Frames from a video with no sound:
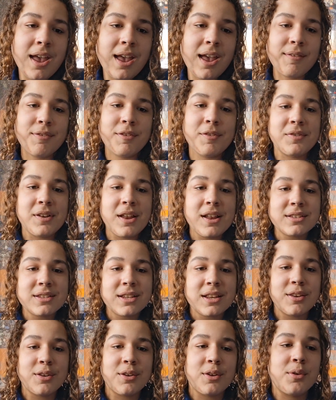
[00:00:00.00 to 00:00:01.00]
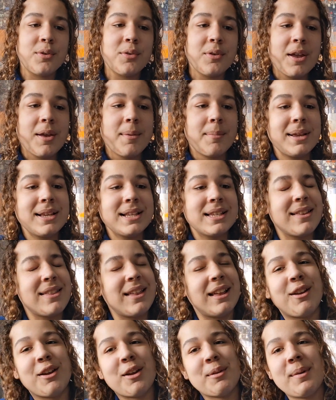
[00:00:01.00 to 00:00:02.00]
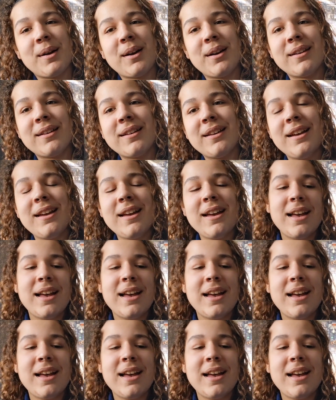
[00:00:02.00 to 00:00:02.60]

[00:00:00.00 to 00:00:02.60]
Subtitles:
If you've learned something new, please hit that like button,